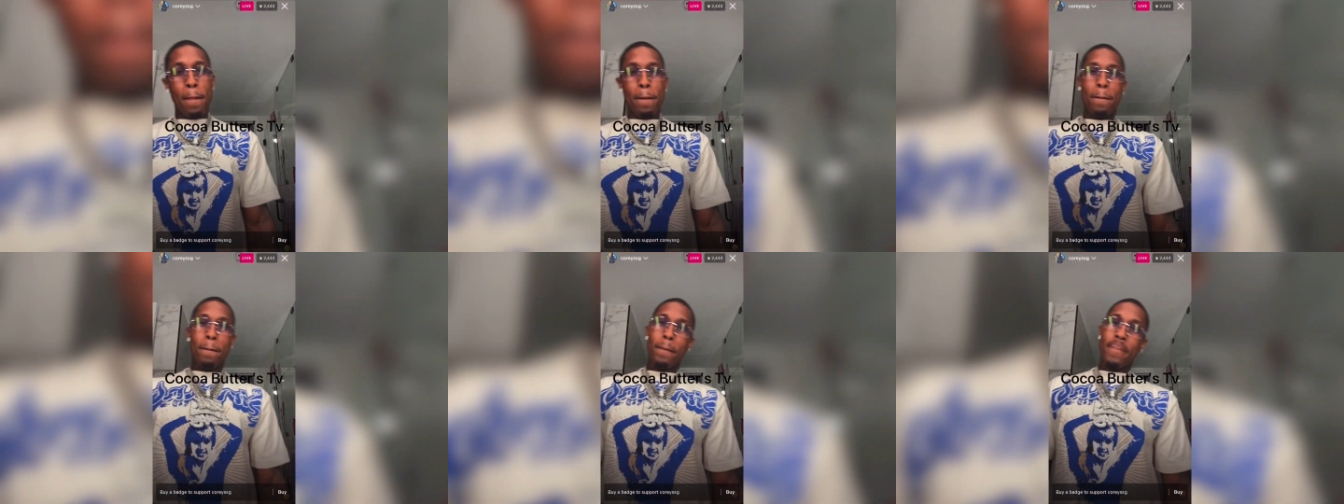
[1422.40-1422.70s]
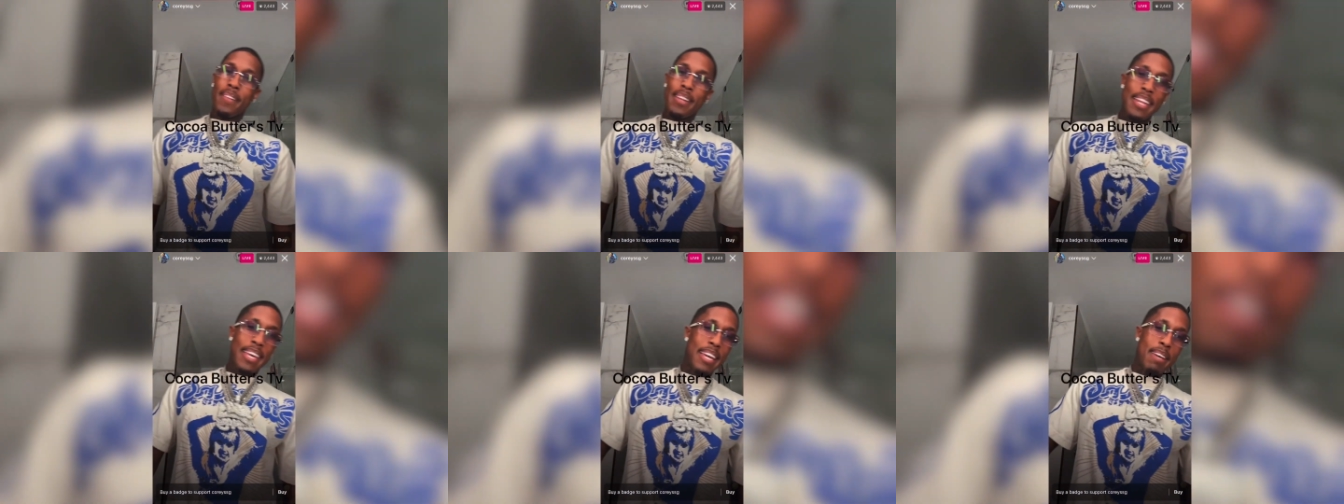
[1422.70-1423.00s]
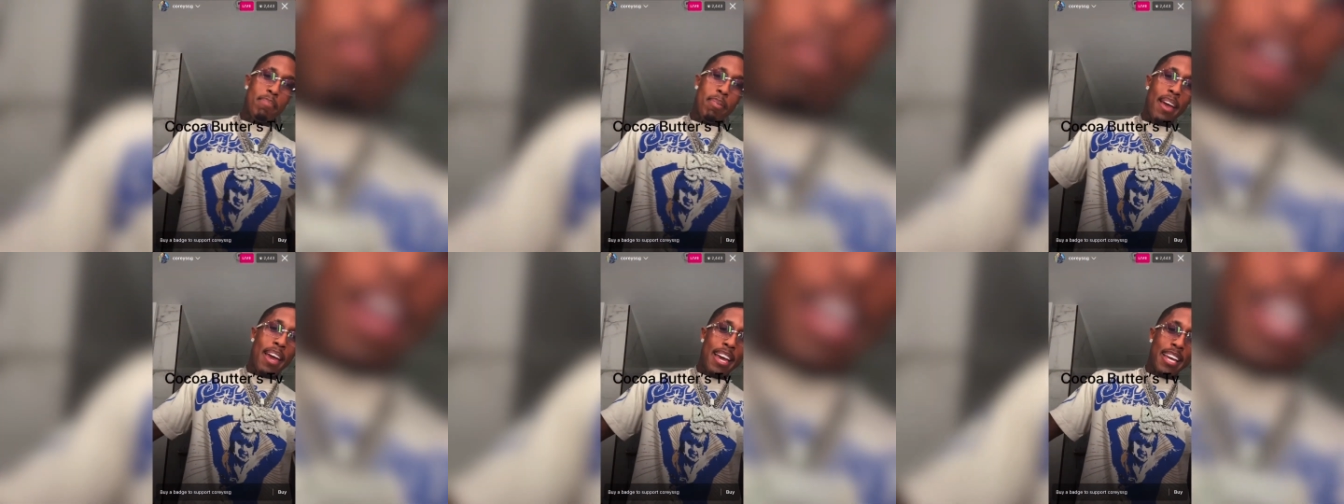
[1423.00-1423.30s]
Nigga
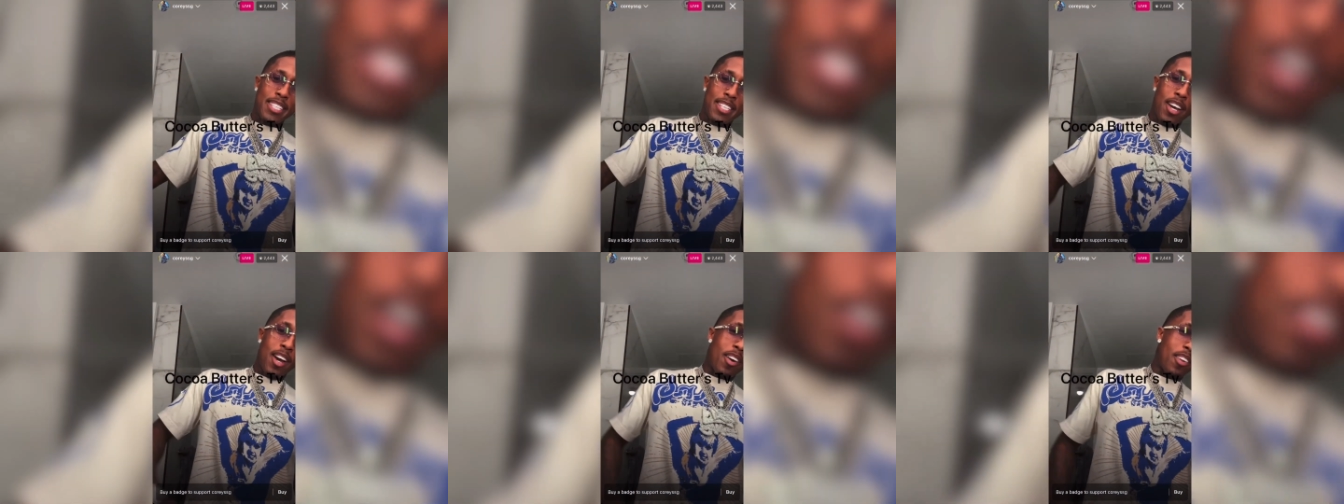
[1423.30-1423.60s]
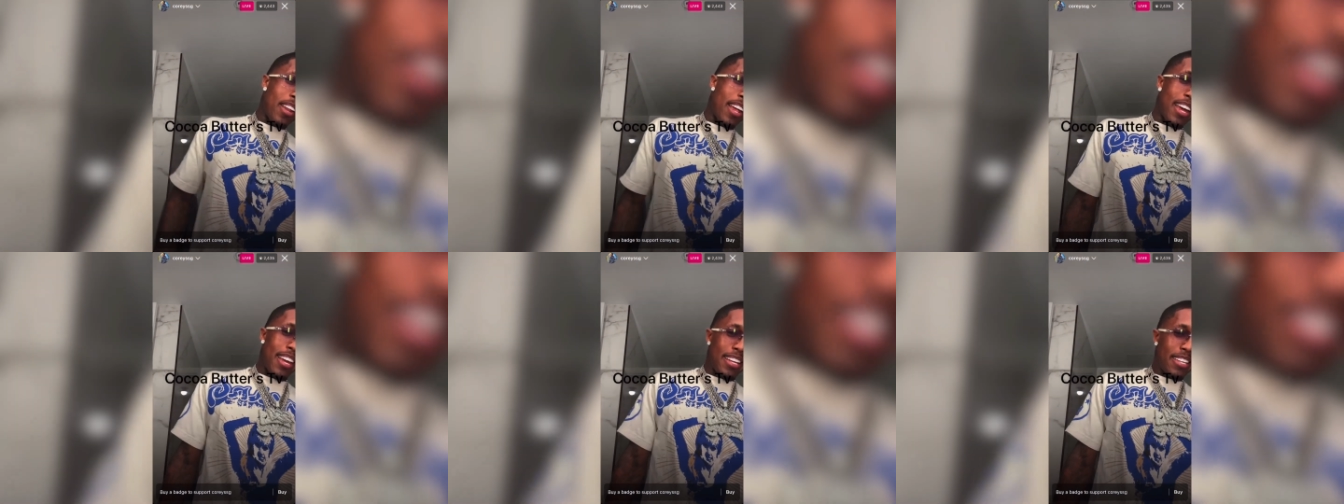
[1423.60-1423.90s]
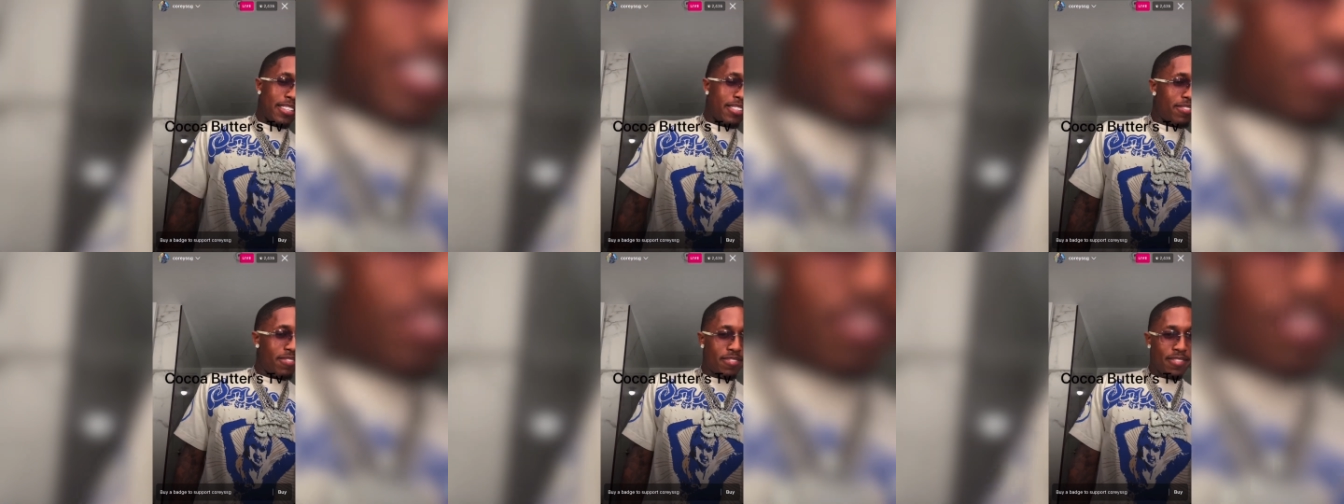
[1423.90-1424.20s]
passed all that.
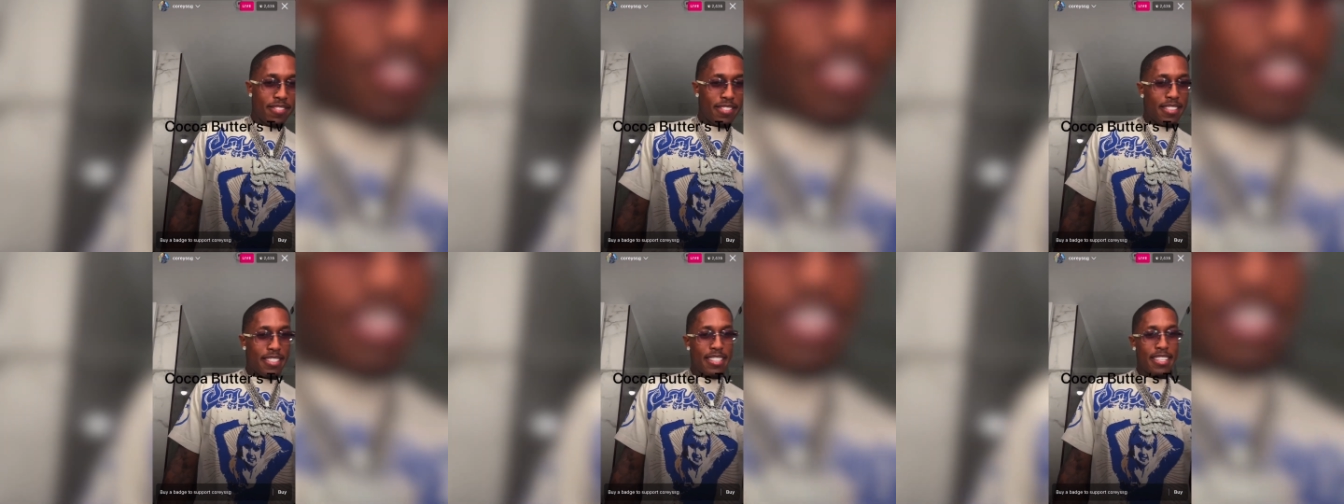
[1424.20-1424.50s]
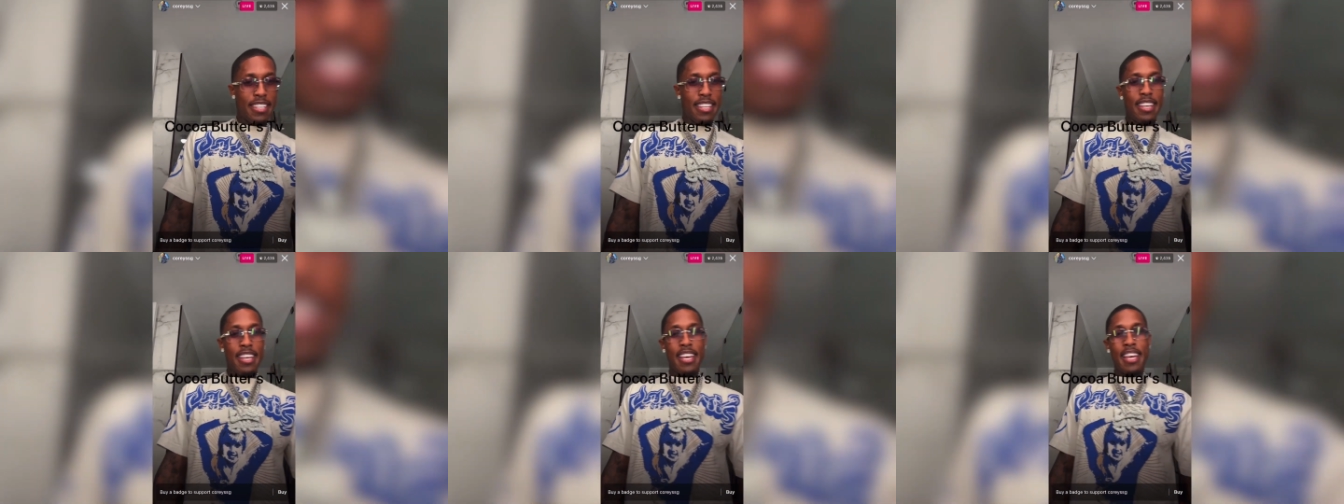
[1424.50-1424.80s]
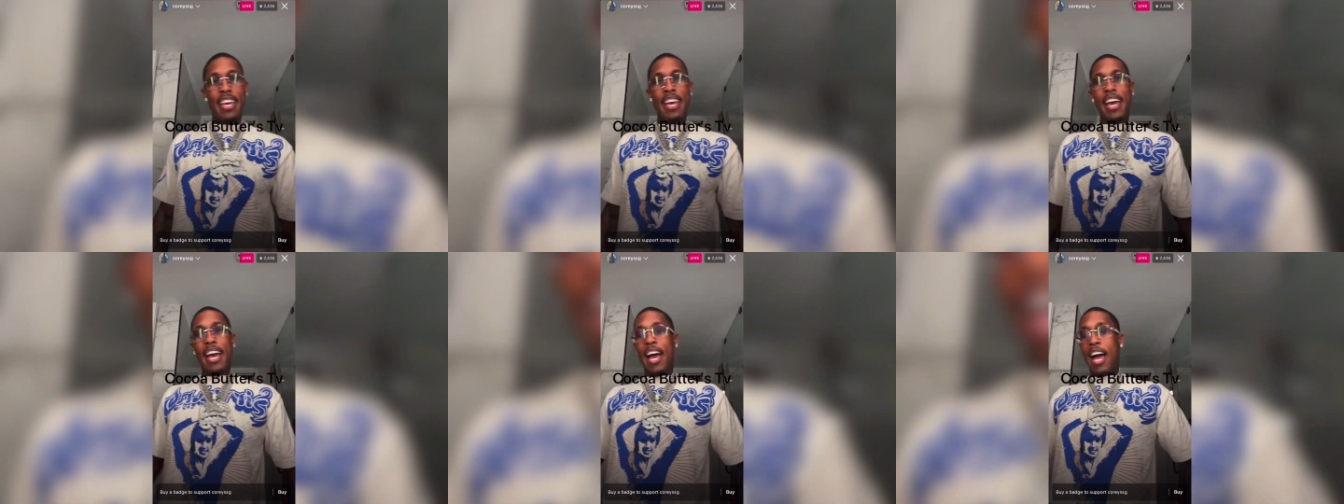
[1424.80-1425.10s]

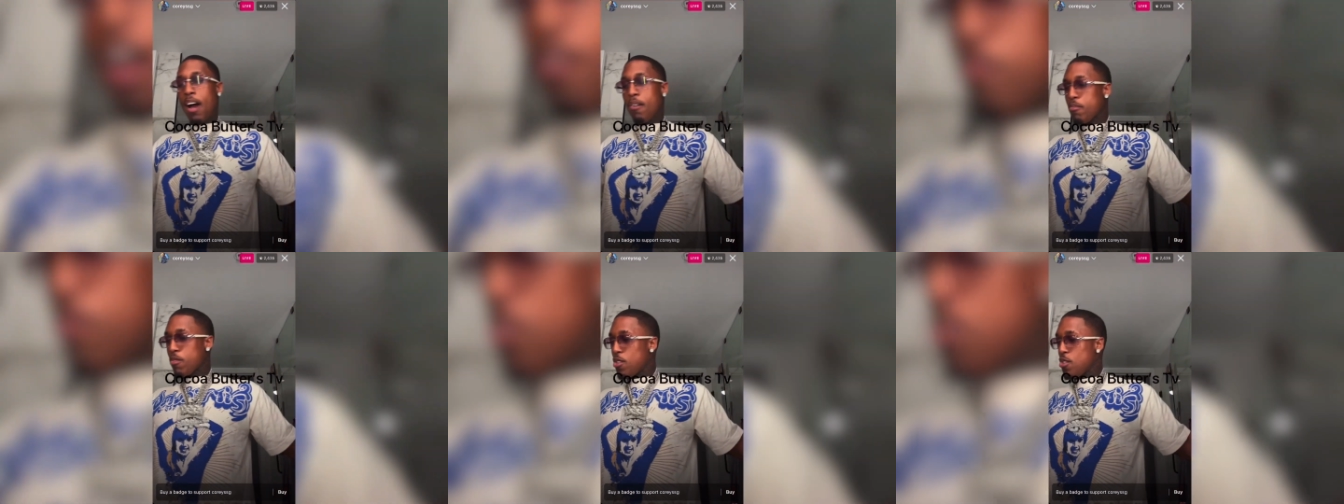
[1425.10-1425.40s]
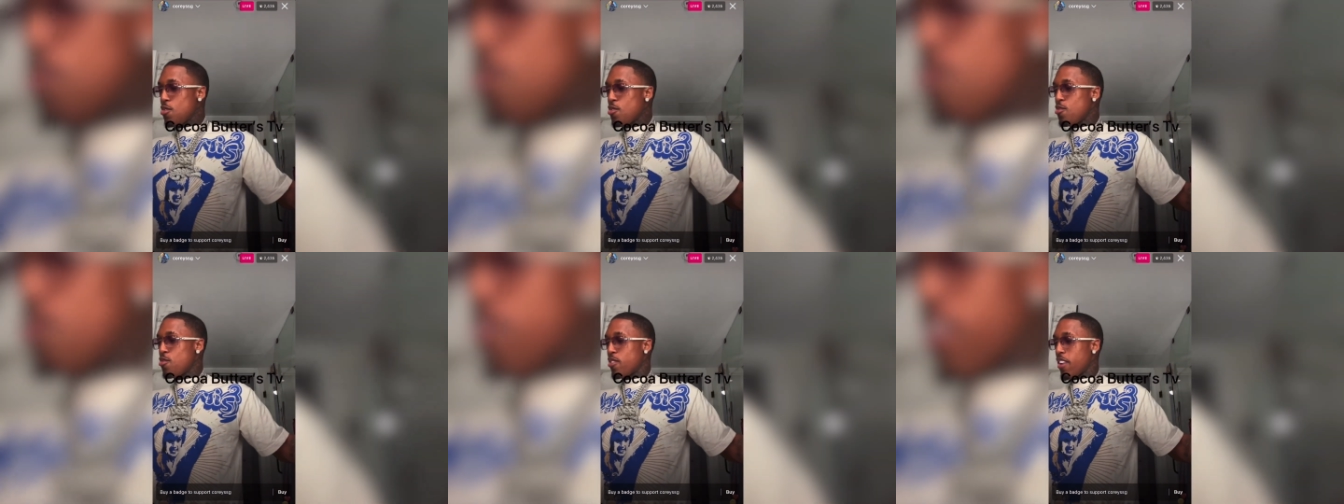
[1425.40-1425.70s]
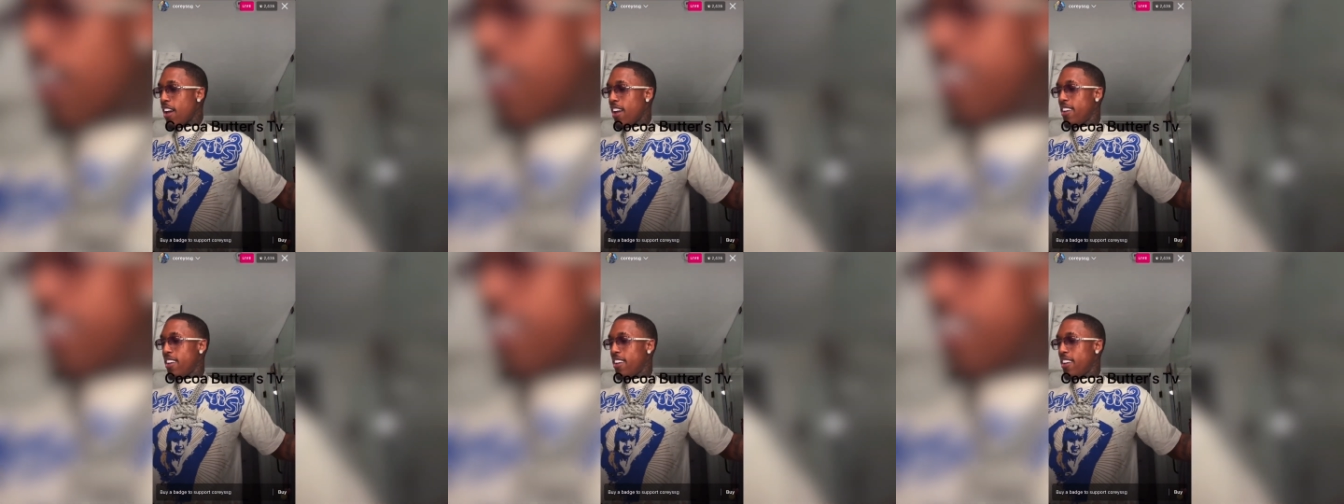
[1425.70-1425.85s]
I'm cool now.